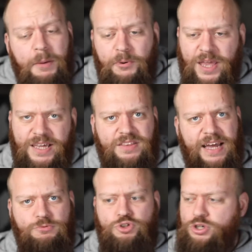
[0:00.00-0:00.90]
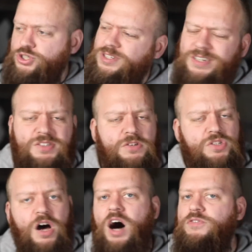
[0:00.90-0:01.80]
breaking down trust, and it's the
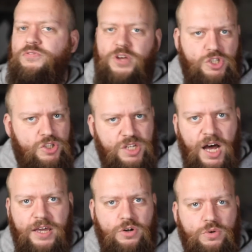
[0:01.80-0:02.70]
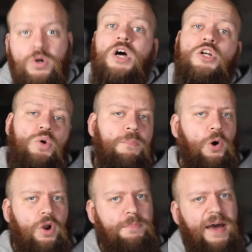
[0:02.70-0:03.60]
start of a vicious cycle to a
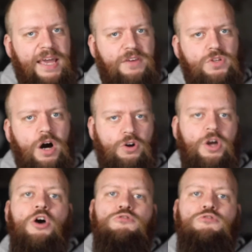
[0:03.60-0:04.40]
poorly behaved dog.